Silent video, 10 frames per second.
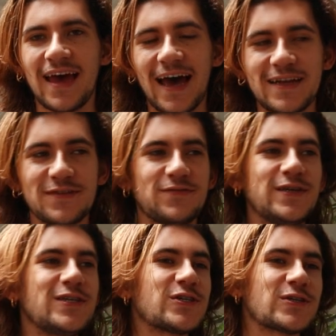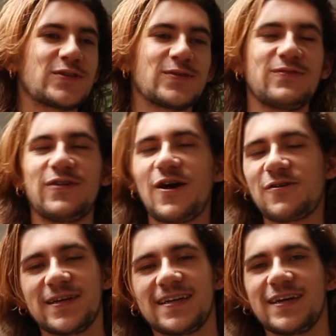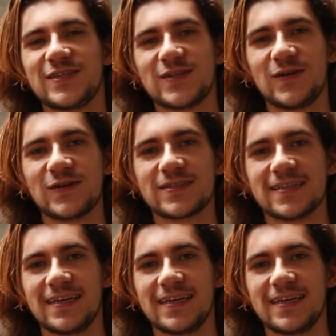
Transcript: And it features some very nice songs,